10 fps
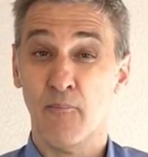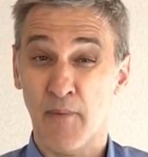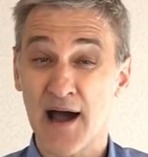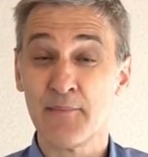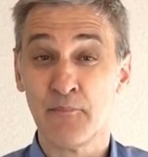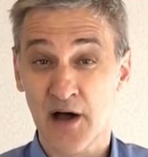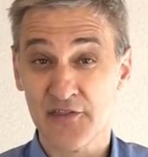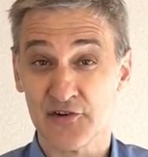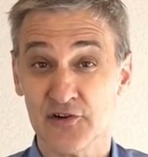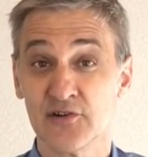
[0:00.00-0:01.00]
My
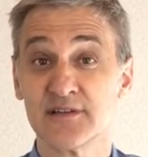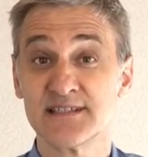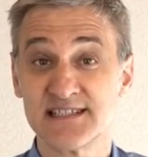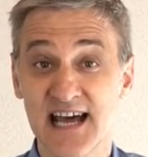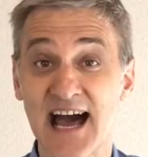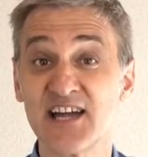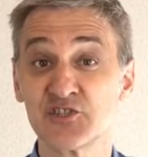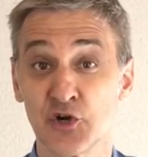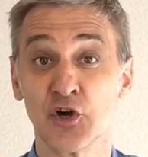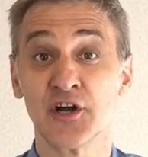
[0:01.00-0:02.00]
mother
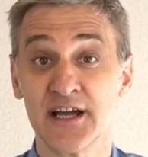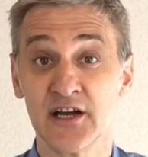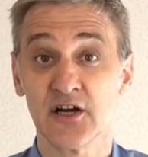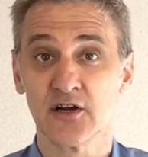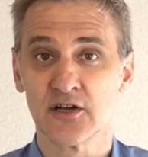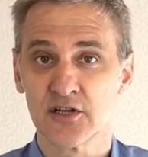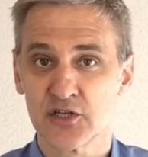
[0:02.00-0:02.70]
dyes her hair.